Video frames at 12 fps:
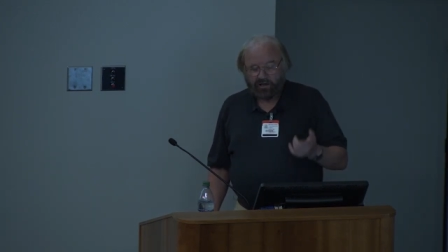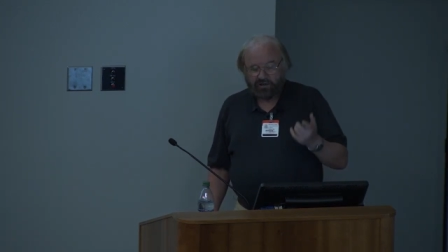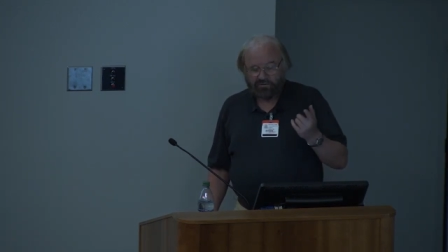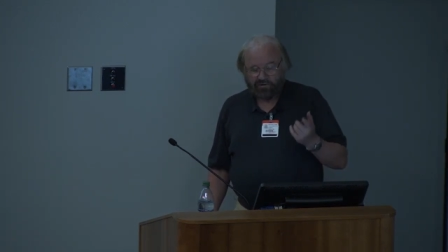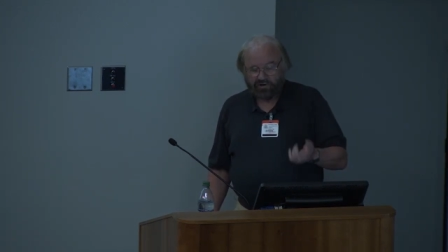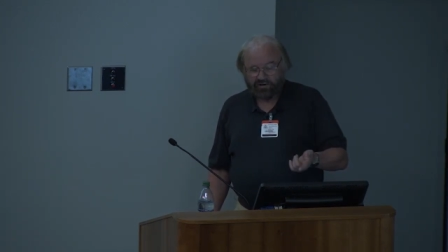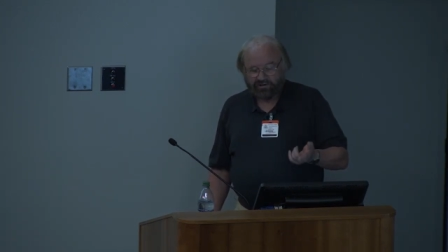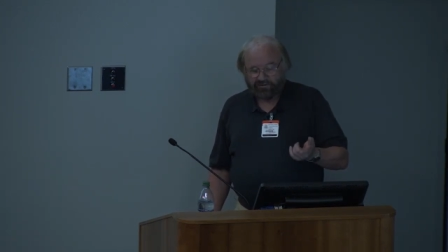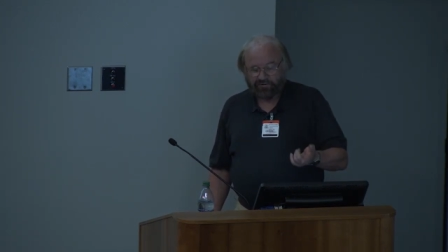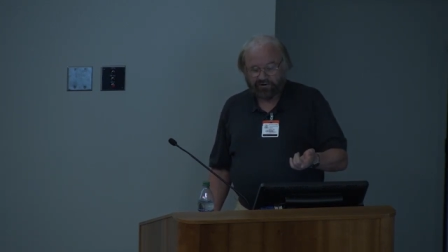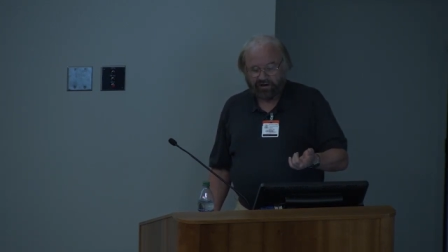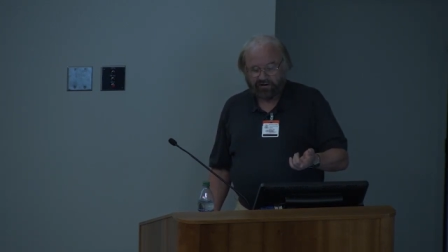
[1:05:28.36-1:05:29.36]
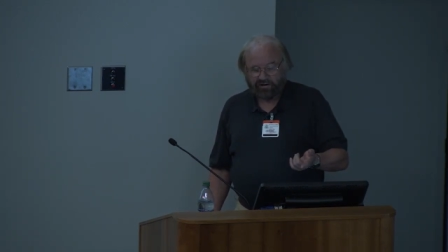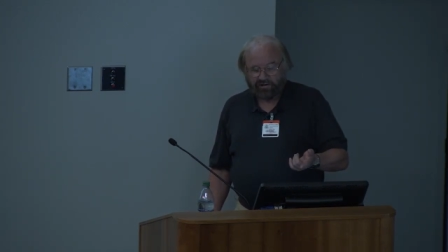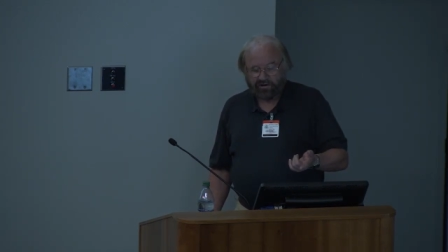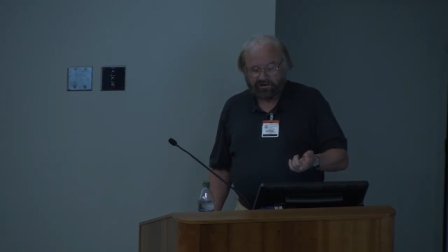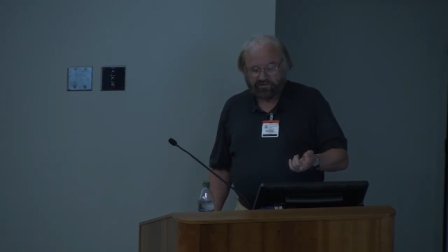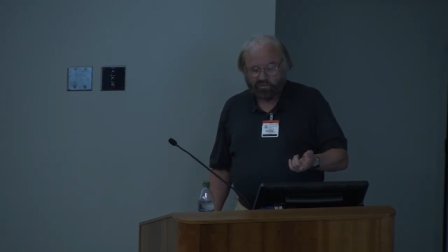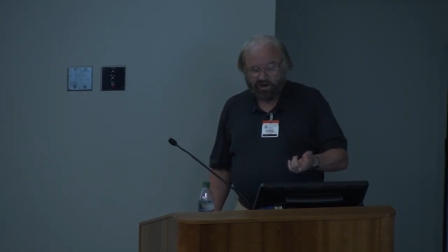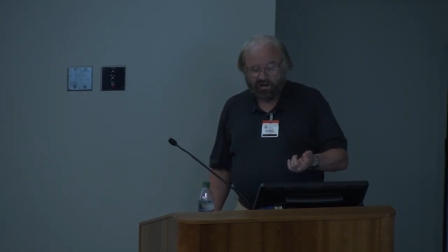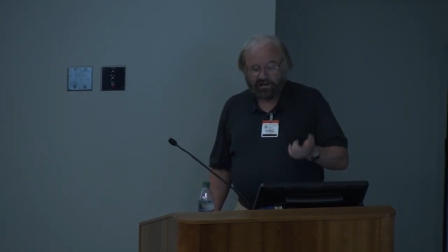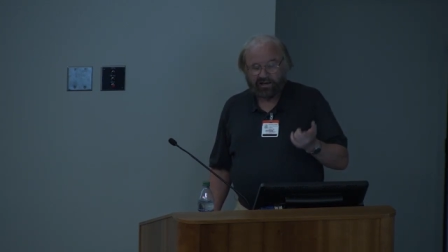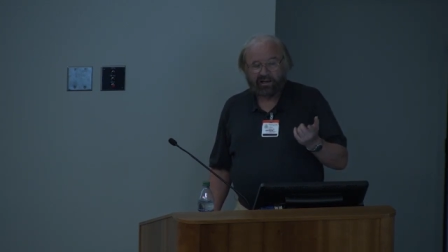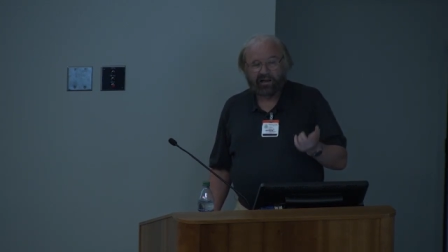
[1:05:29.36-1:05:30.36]
You've got a different error in there as
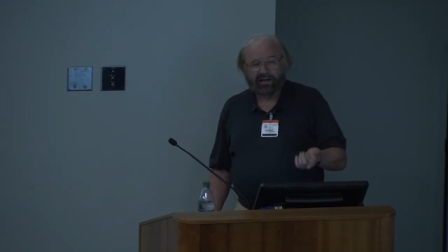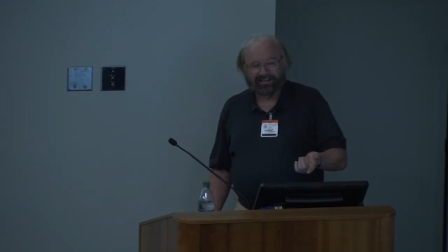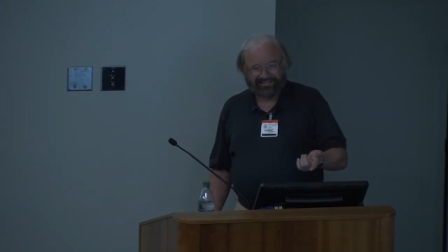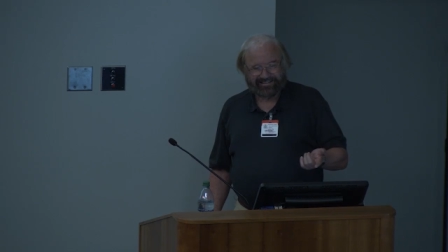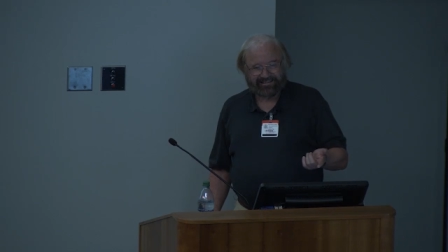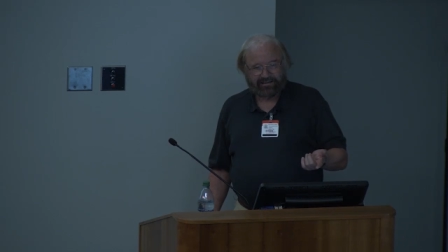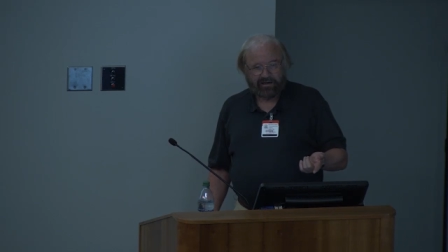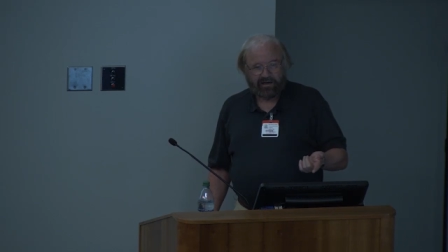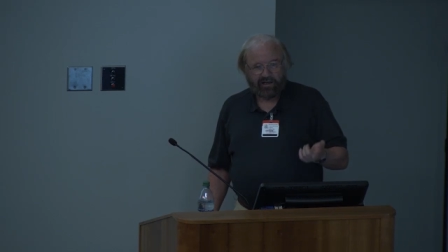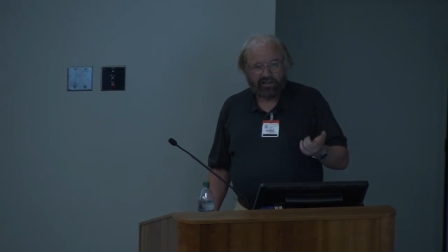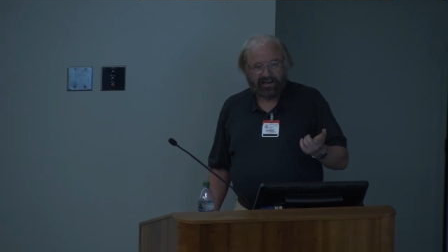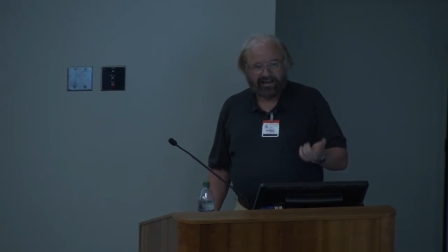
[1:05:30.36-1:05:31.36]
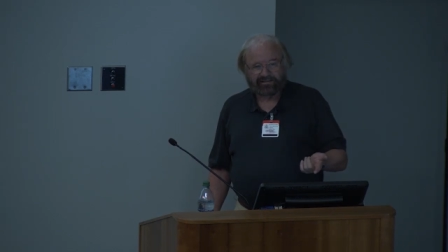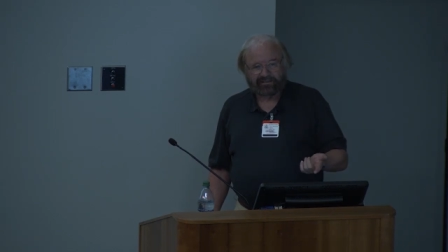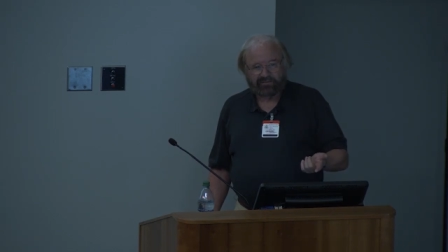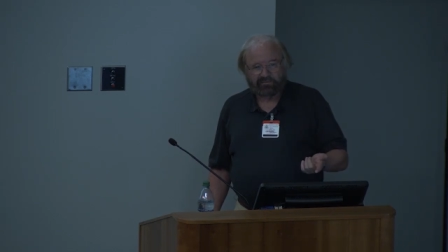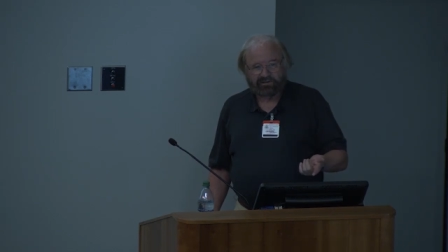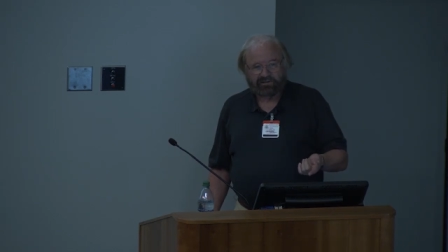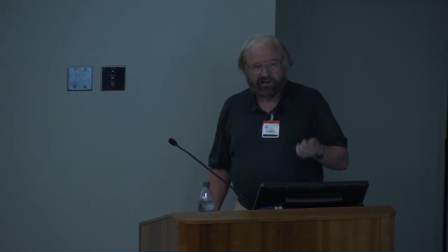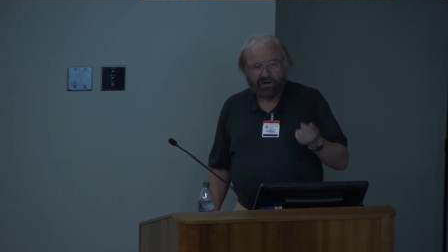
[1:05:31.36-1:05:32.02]
well. He likes, and the S is missing.